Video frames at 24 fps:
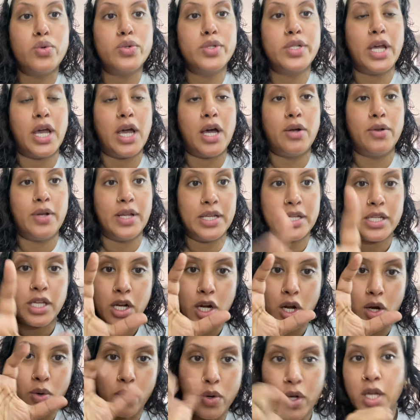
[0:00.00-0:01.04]
down and, you
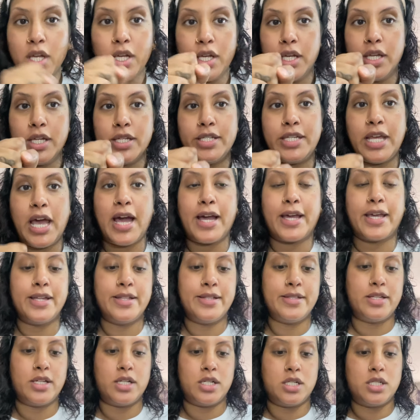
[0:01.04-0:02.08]
know, tack in
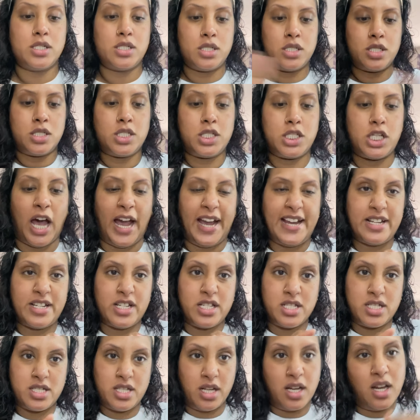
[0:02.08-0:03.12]
the
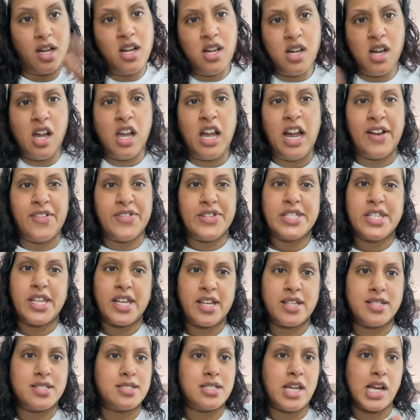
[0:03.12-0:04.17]
tightness and everything
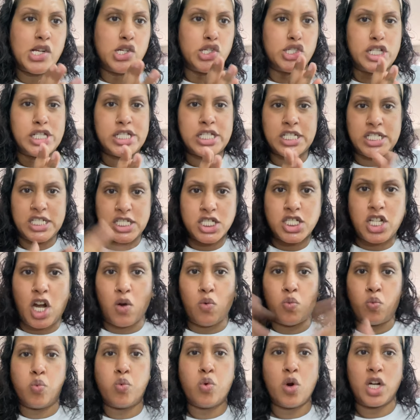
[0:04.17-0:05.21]
inside your skin
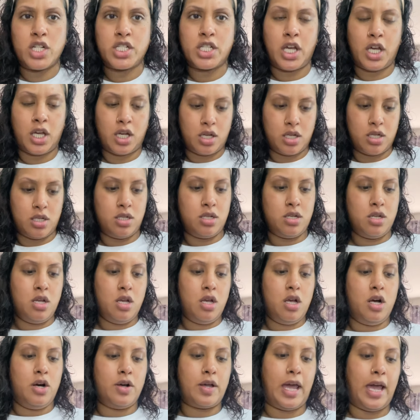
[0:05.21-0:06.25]
stops working.
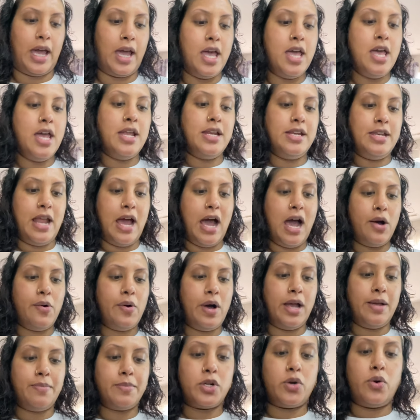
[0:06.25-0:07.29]
Okay, now
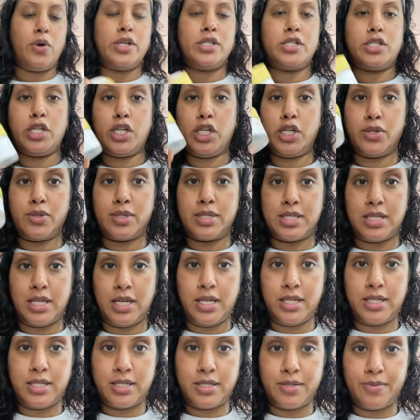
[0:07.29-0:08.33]
I'm going to use
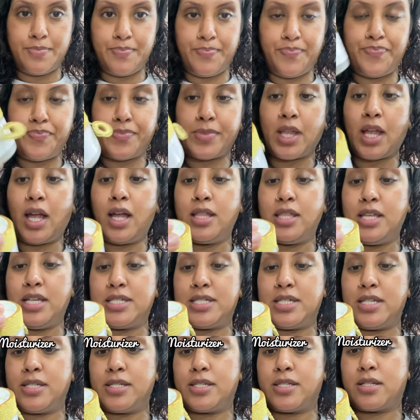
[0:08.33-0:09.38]
this.
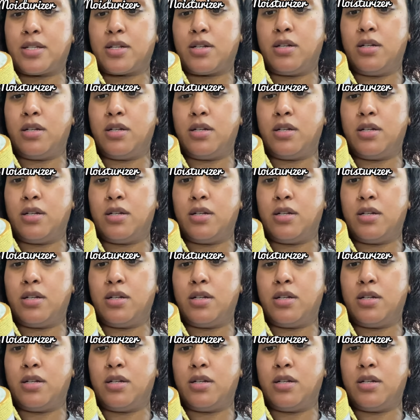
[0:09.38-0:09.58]
This is